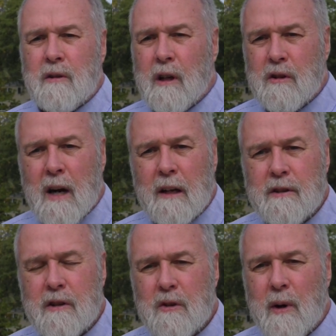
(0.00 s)
or in a
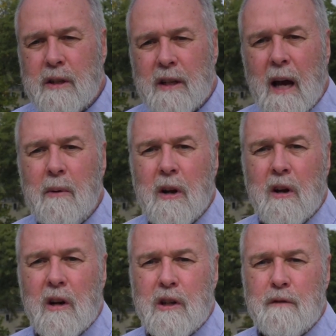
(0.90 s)
drought situation, I would
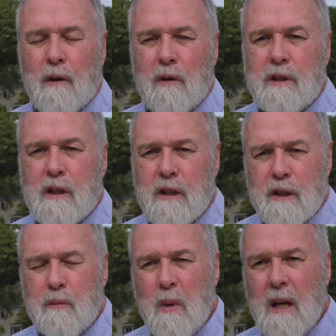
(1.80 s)
encourage folks to
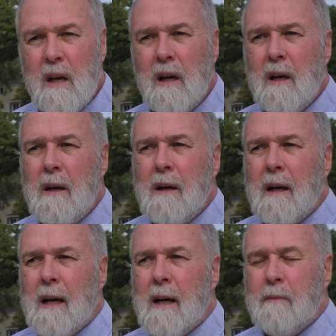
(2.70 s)
just be
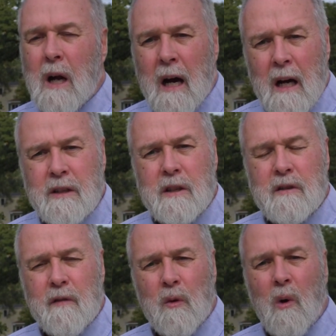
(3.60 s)
um,
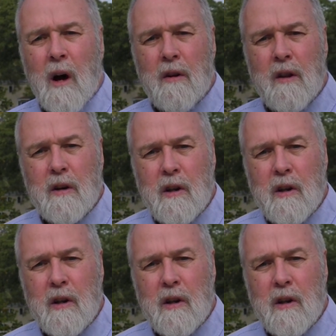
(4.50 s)
conscious of the water they're